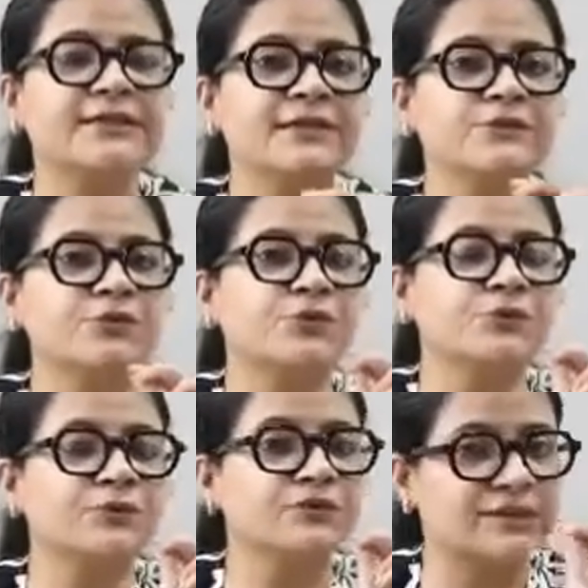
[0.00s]
need to
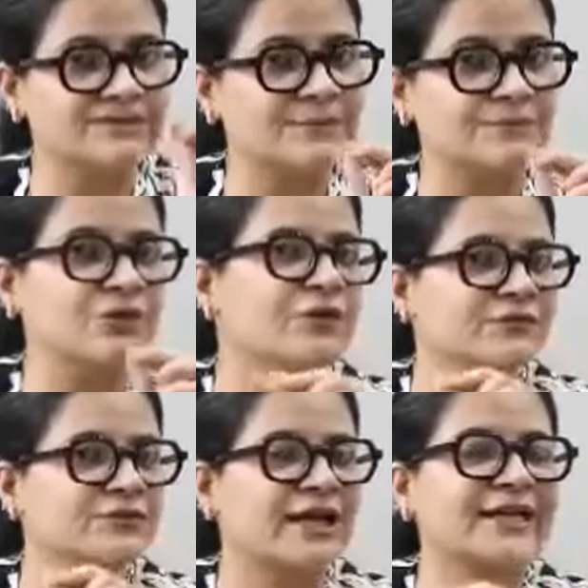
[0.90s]
use some sort
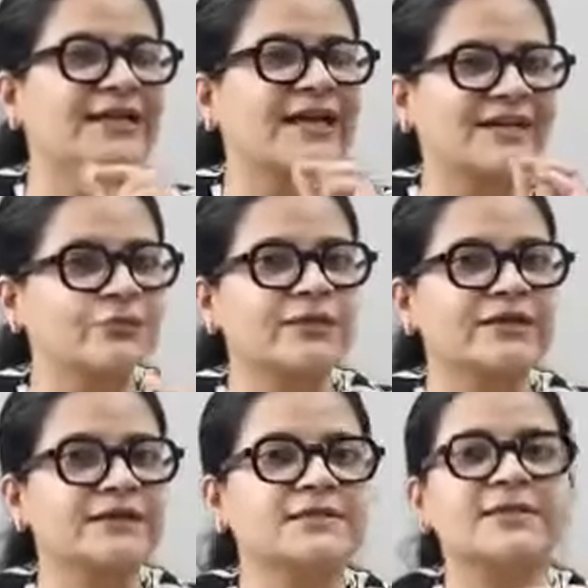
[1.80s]
of a gentle
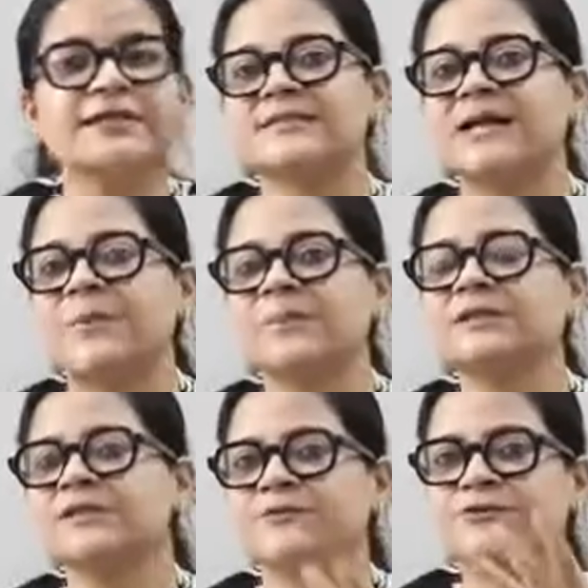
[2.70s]
exfoliator in
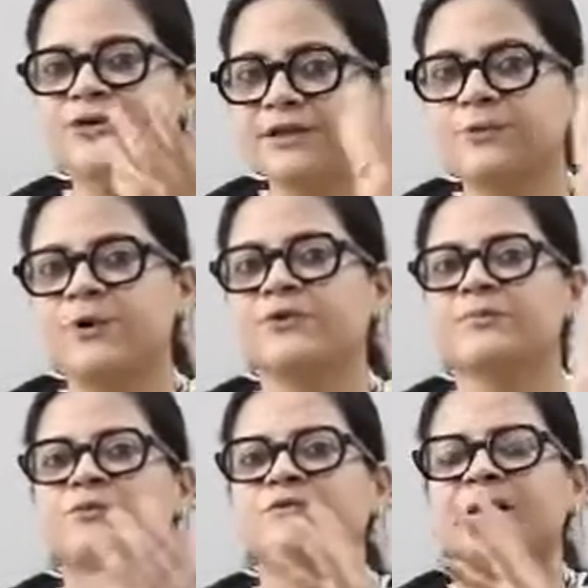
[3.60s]
summers. If you really want to
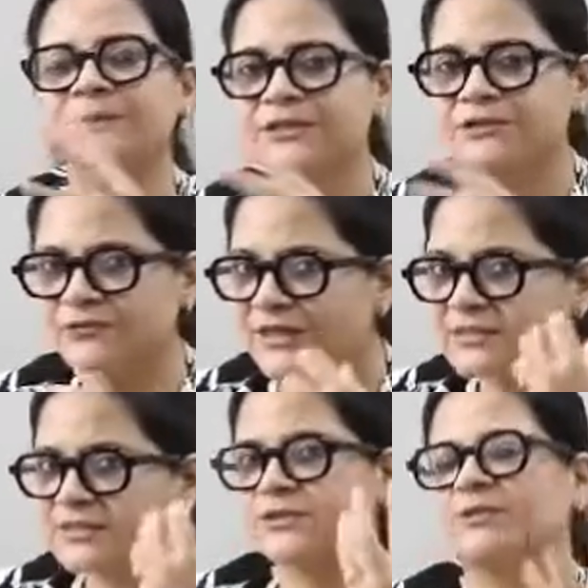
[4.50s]
remove that peach
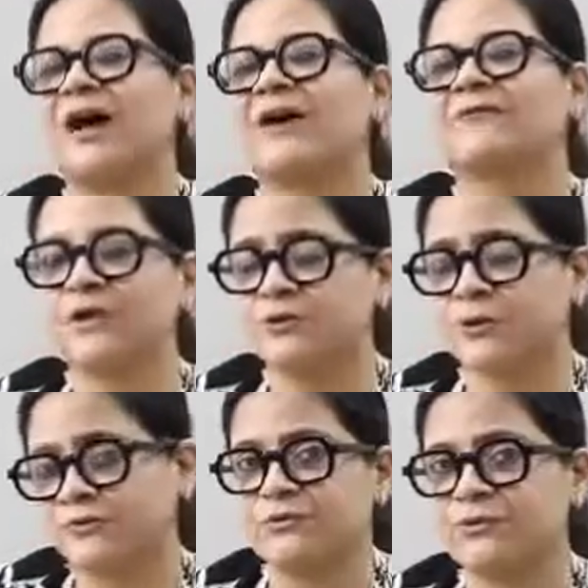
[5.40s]
fuzz, you have
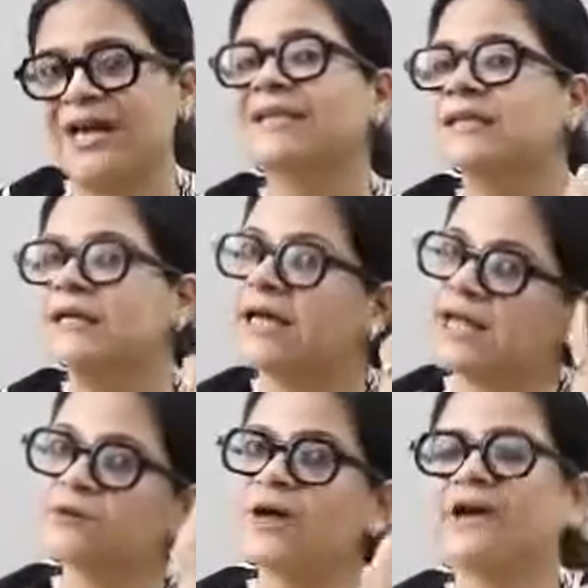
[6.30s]
to do that.
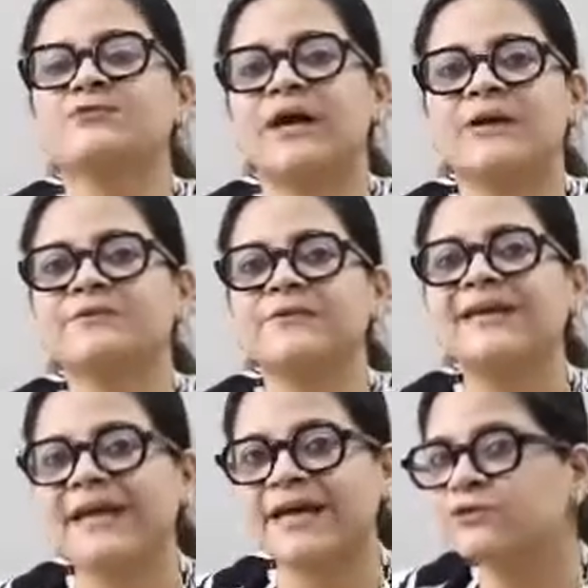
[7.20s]
And you have to have a
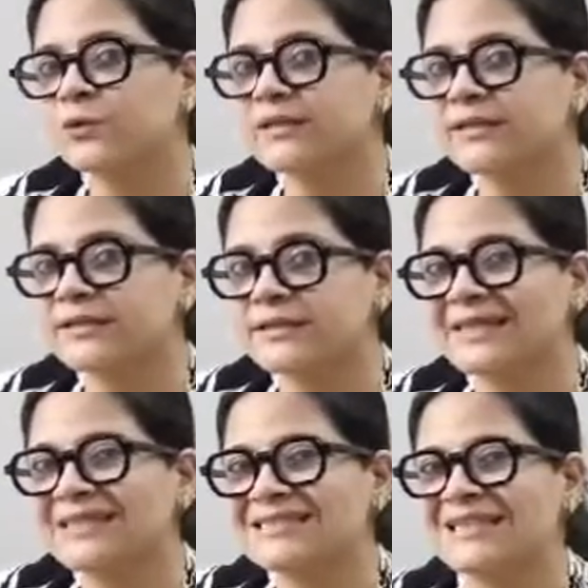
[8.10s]
very exfoliated,
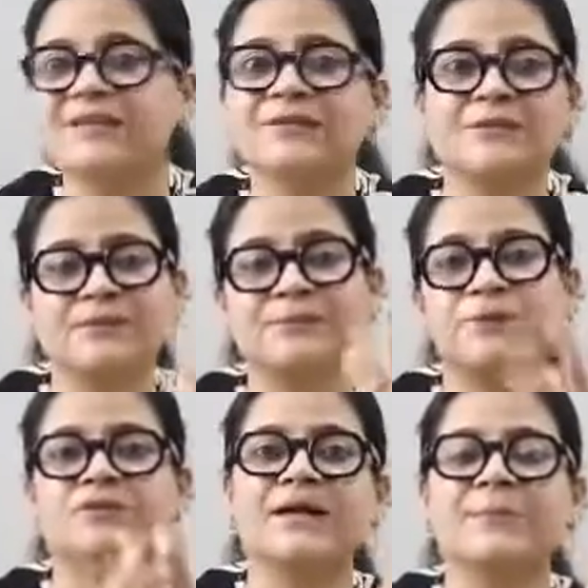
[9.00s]
clean skin where the
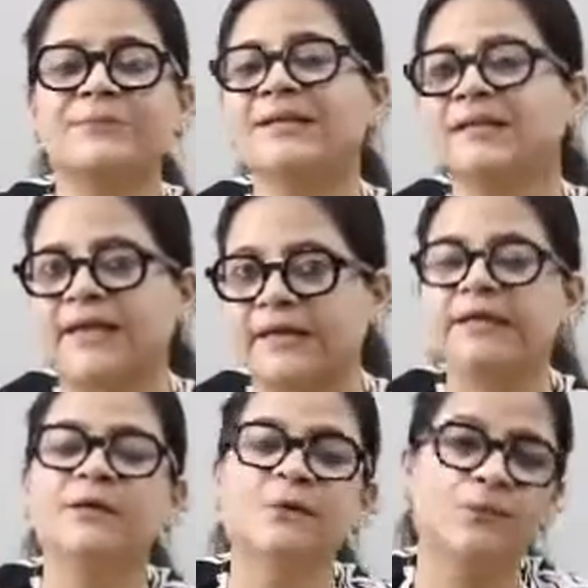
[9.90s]
pores are breathing.
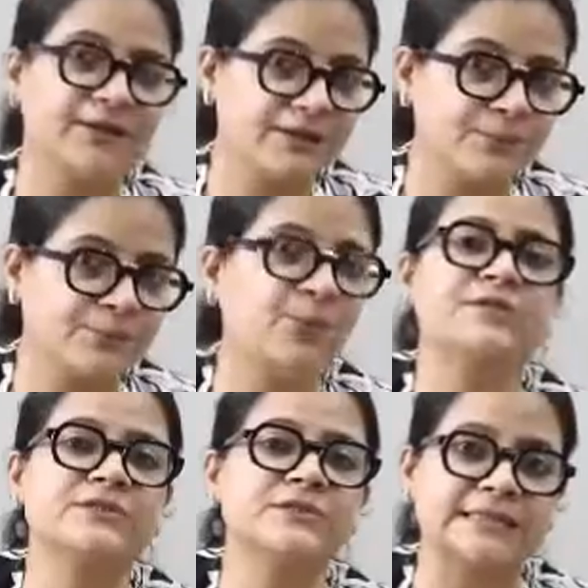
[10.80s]
Very
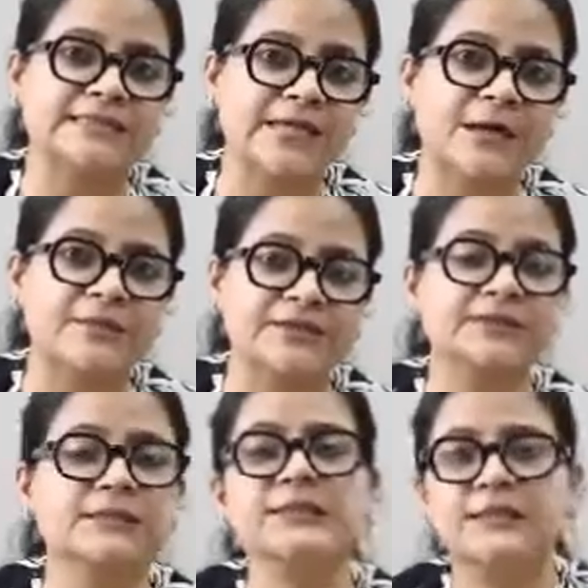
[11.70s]
important in
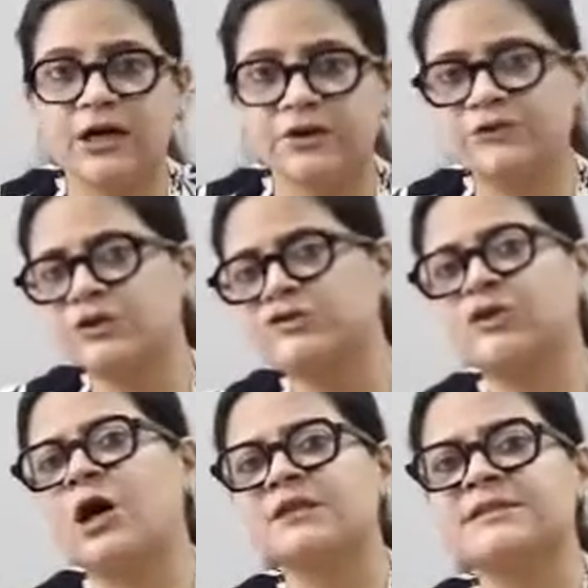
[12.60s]
summers. Of course,
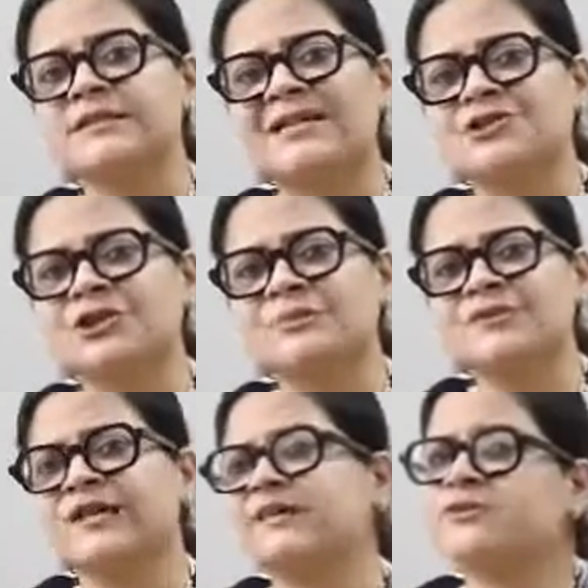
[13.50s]
God's natural
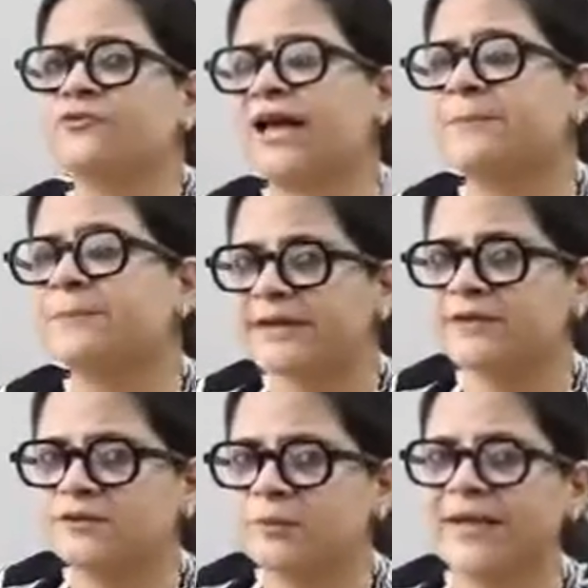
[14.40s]
process of helping
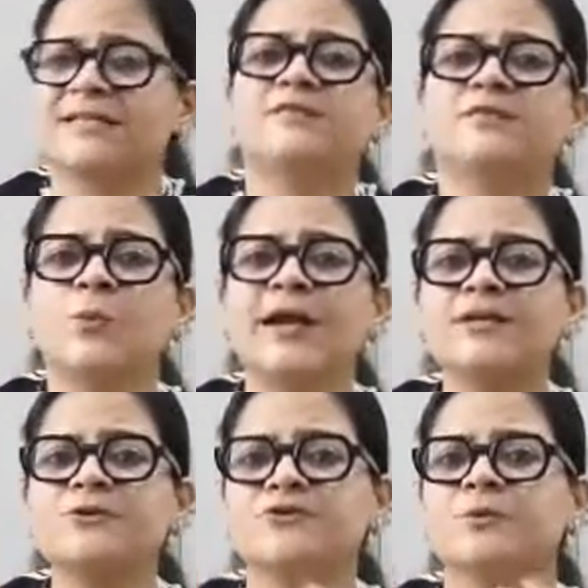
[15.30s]
us sweat is a
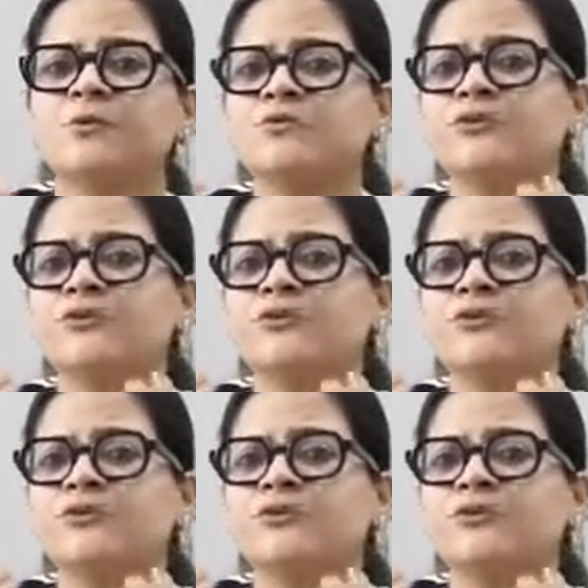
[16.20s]
way to remove the